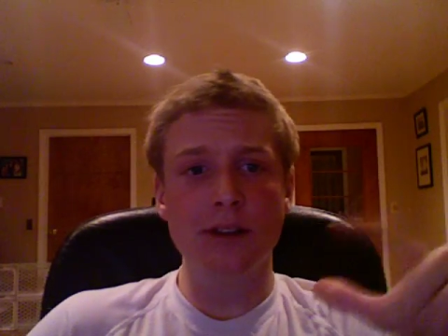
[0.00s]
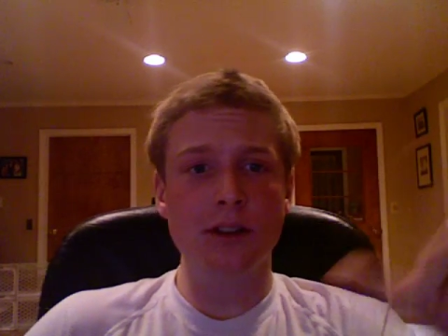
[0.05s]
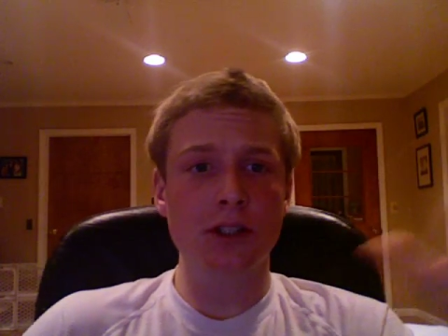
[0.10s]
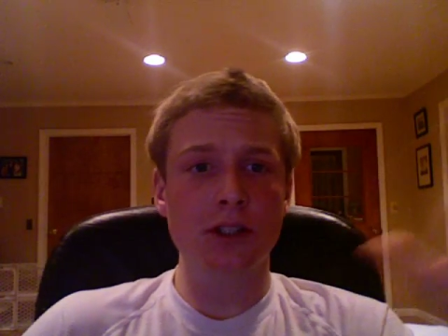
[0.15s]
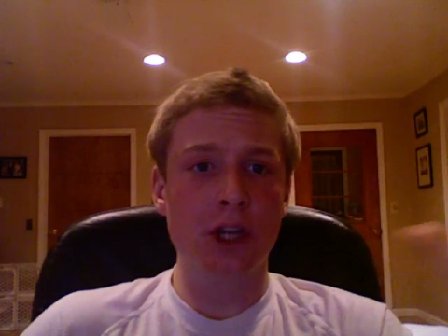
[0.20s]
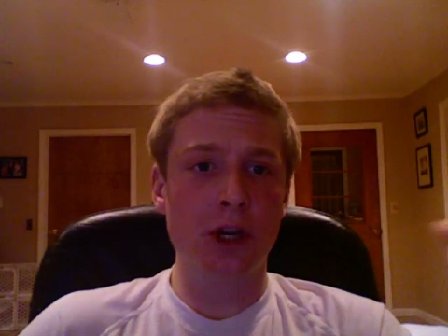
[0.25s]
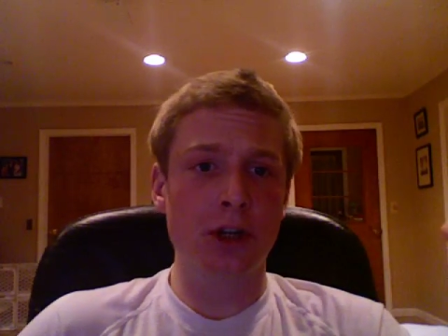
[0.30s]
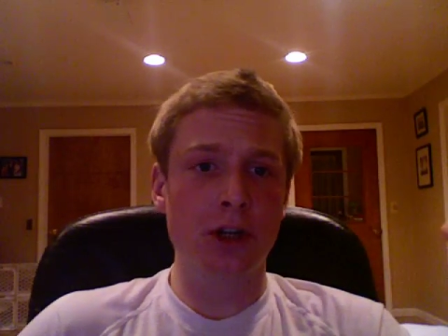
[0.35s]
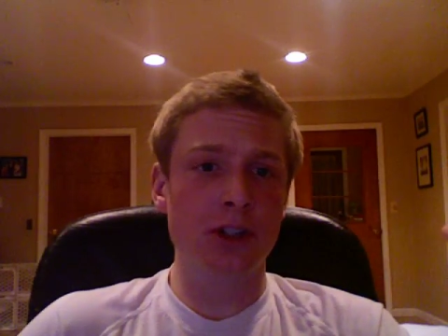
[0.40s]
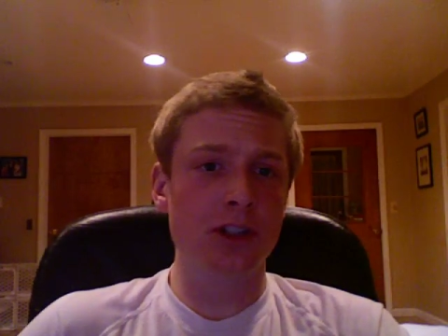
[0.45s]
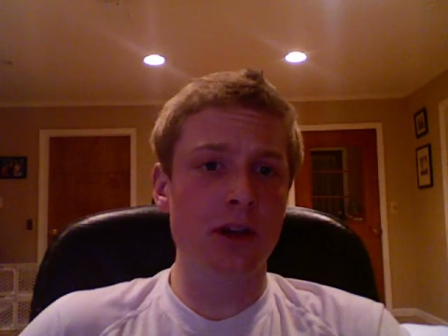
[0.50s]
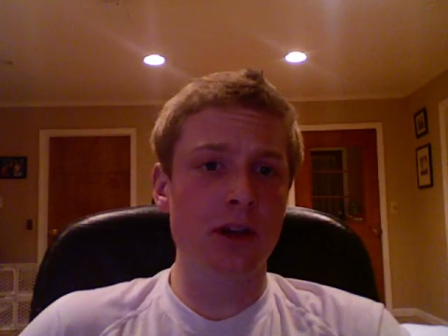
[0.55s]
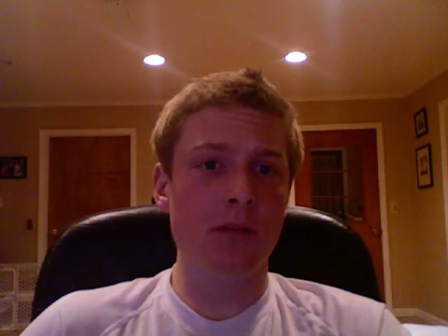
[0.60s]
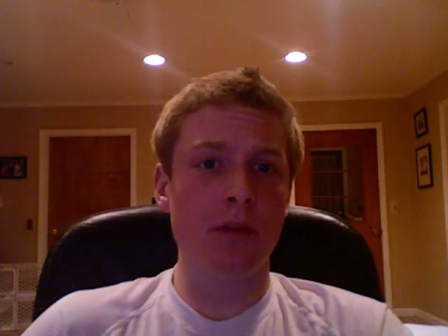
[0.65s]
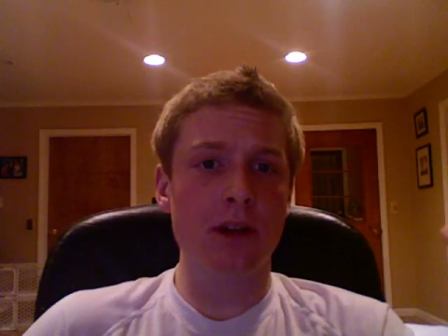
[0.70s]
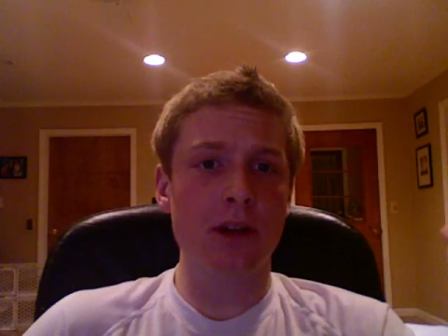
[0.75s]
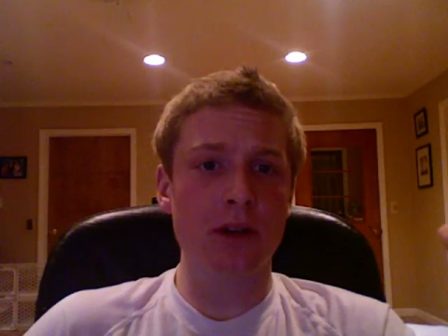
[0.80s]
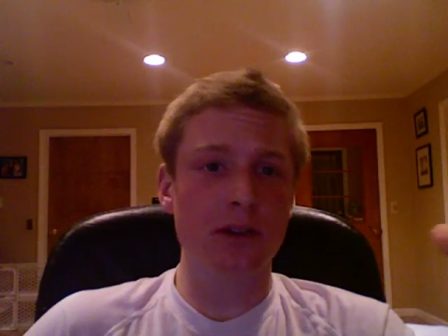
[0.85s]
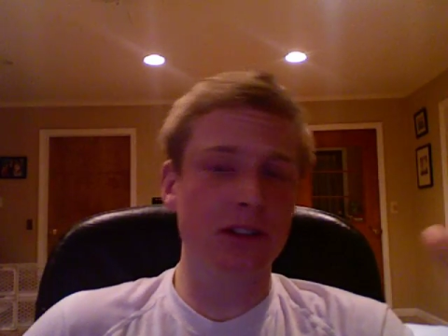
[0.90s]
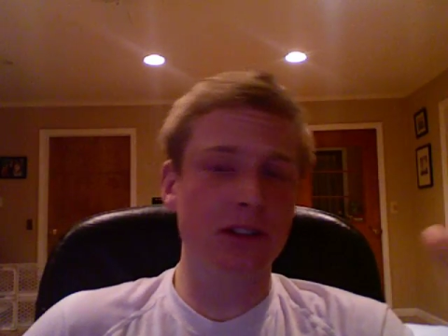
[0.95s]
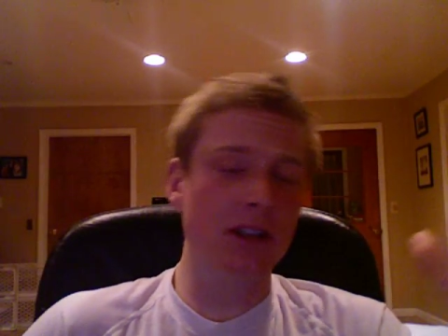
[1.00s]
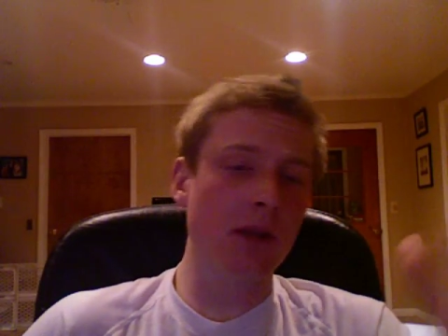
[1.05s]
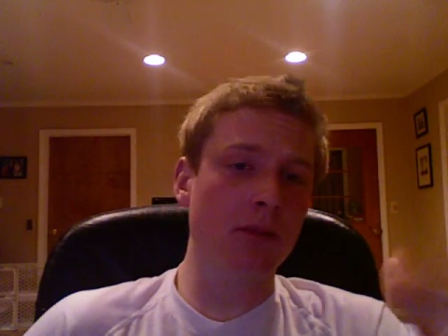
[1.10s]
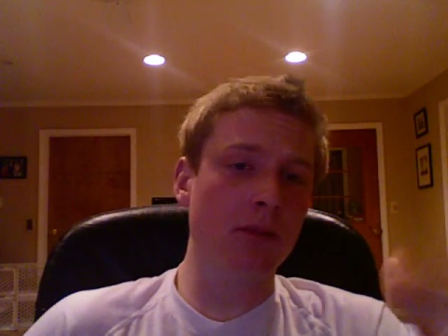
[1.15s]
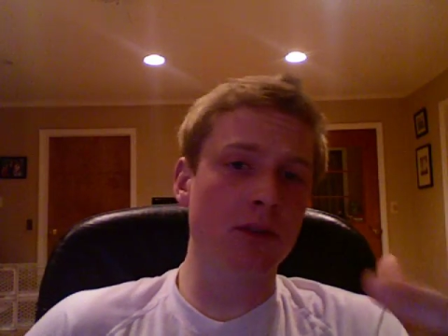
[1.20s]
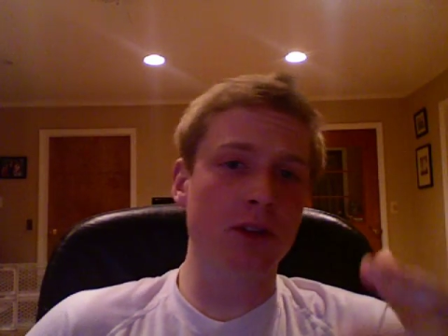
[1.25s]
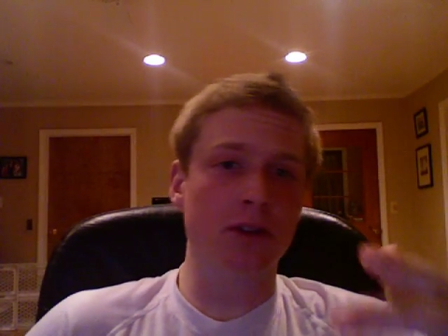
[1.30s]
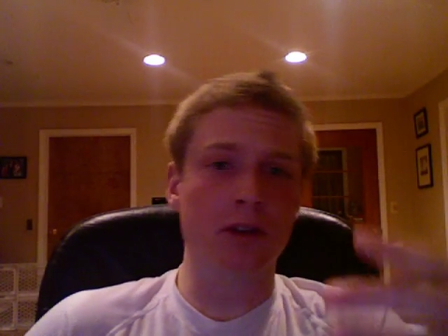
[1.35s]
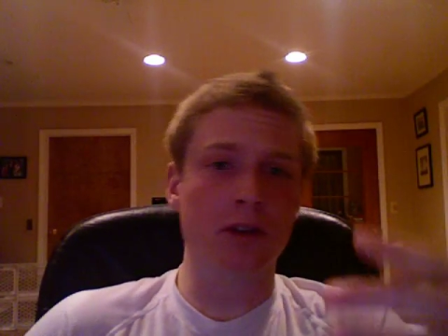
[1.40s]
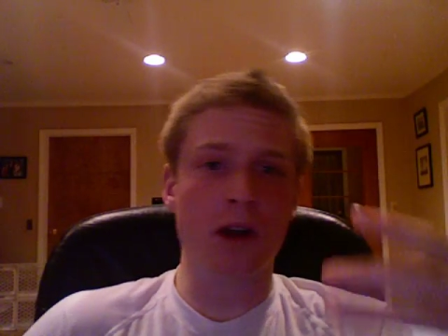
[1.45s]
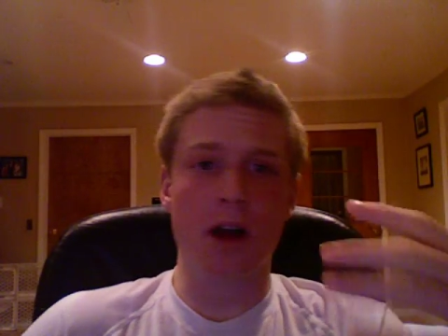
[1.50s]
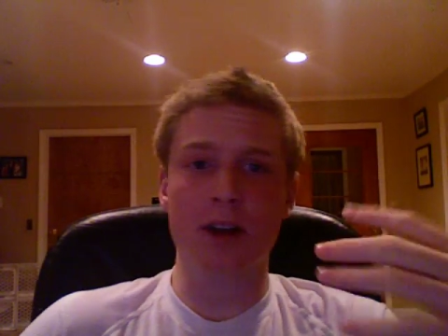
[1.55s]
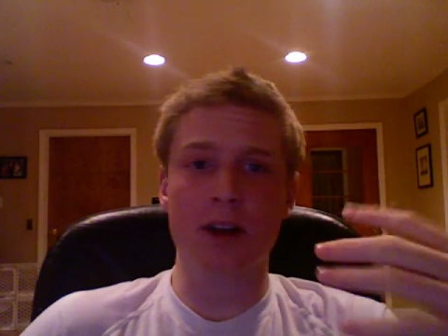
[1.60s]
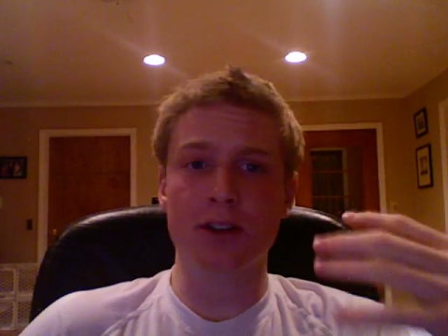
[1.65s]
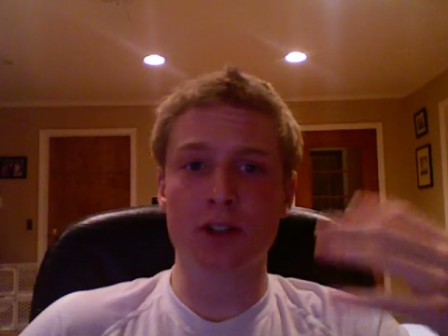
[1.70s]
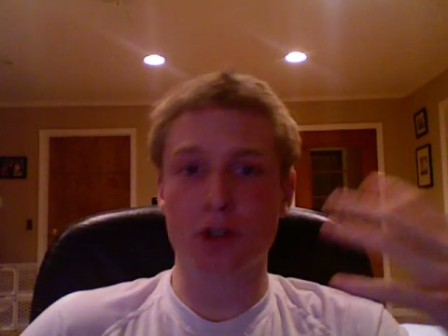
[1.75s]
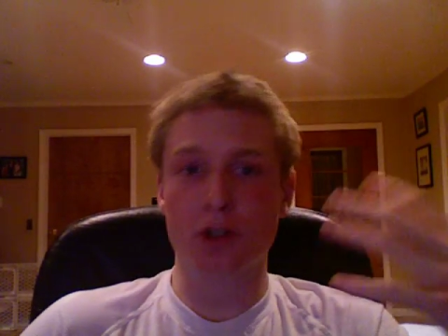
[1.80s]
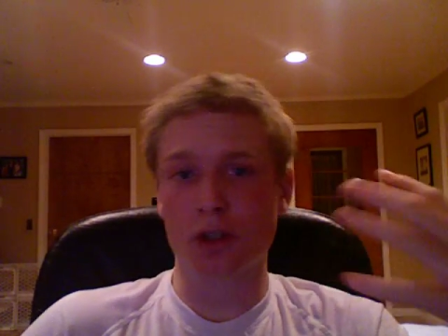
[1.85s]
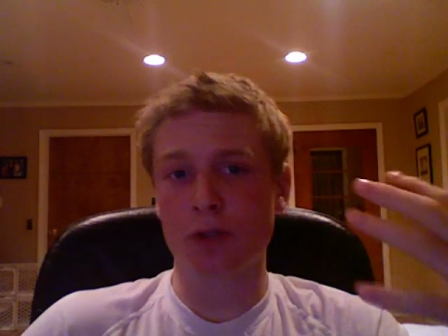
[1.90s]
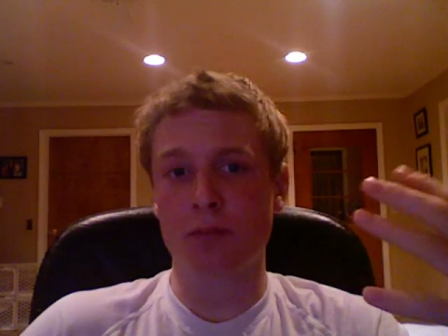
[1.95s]
you're somebody who stumbled across
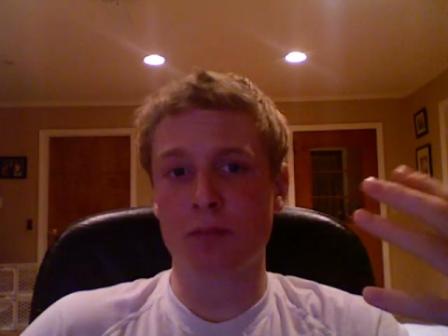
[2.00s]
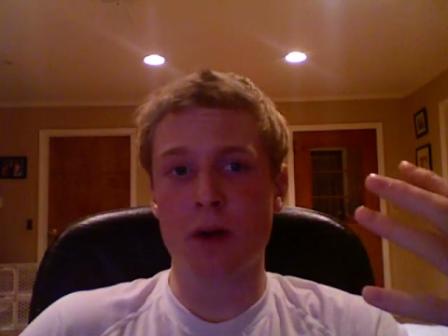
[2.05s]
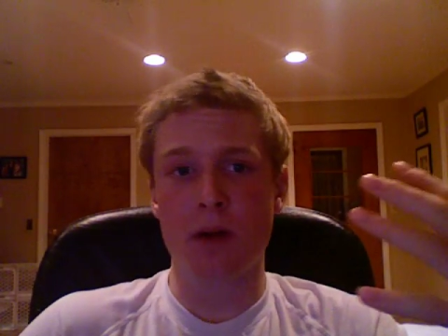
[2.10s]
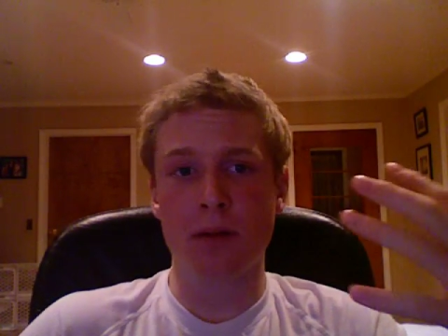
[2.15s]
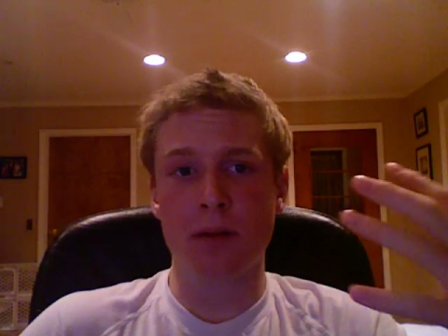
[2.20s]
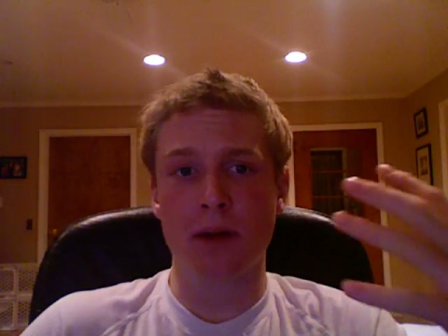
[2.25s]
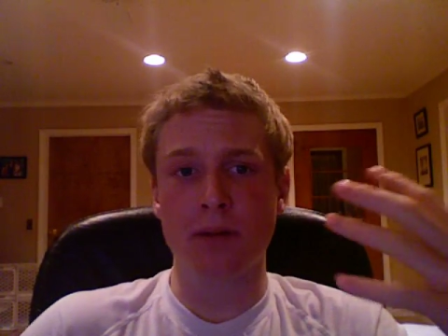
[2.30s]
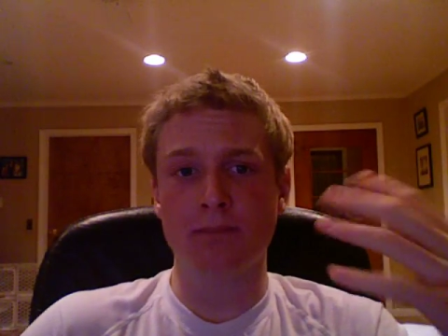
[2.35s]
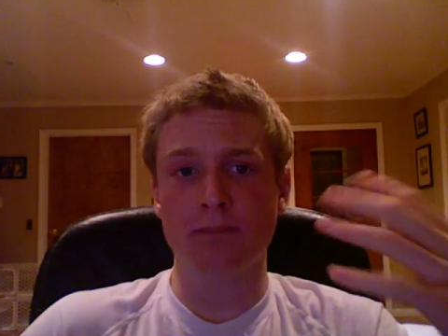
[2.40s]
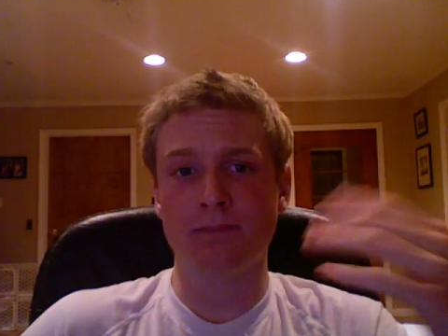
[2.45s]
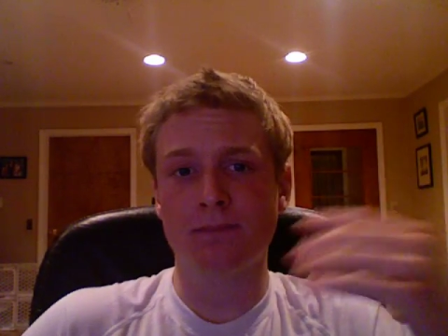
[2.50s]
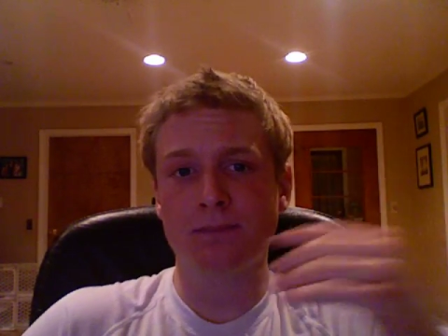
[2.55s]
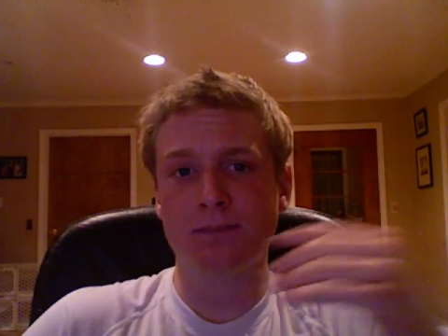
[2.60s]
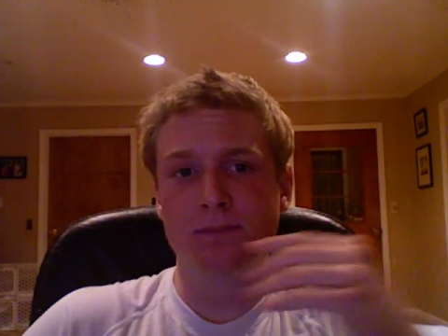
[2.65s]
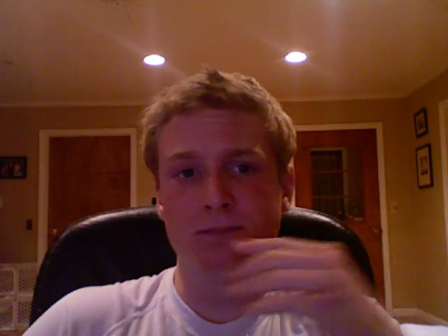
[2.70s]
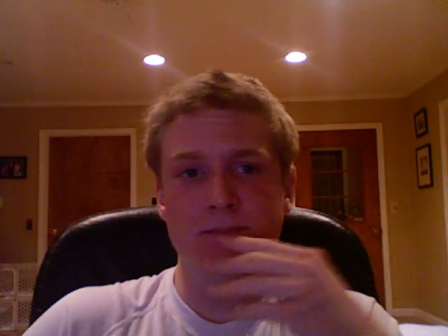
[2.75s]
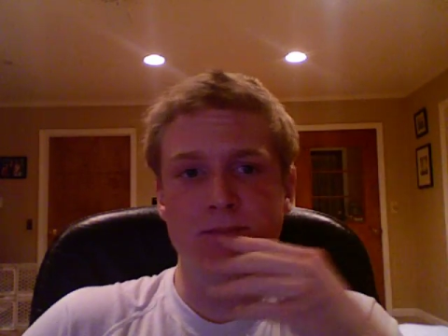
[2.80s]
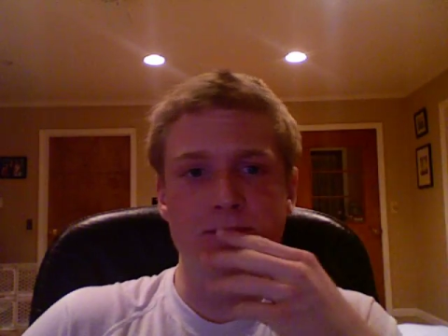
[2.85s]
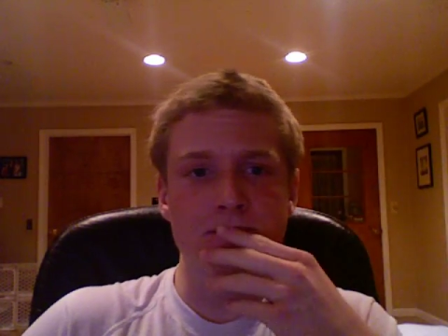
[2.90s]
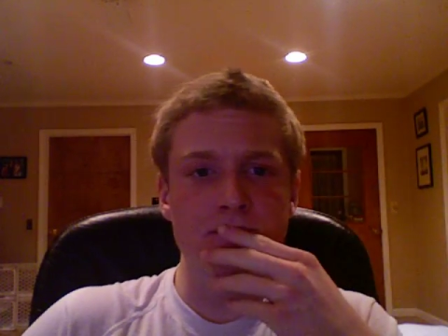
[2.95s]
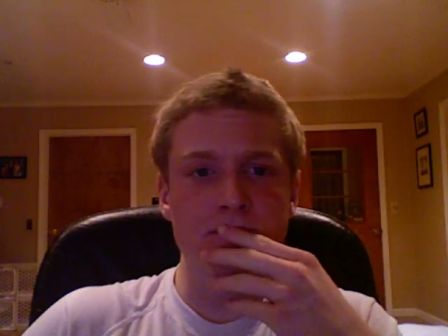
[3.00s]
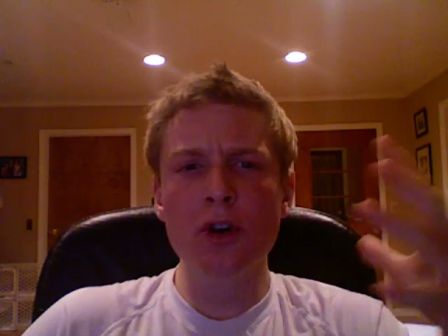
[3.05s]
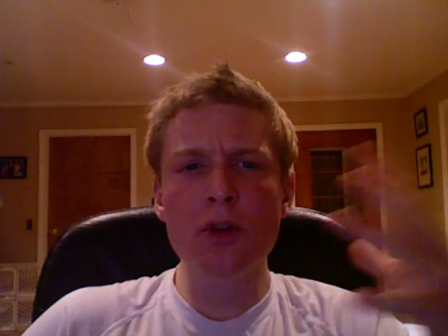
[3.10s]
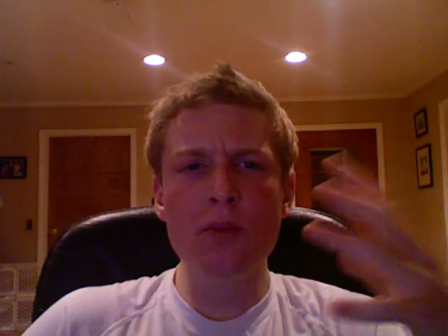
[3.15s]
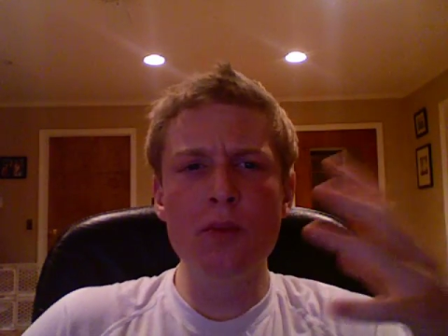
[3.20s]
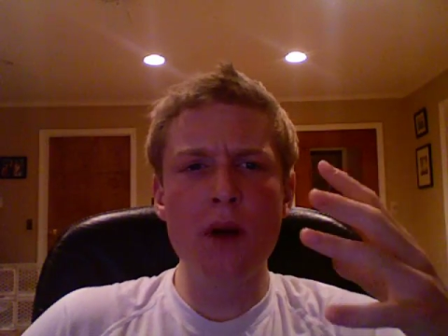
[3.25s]
Crude Pumpkin. Crude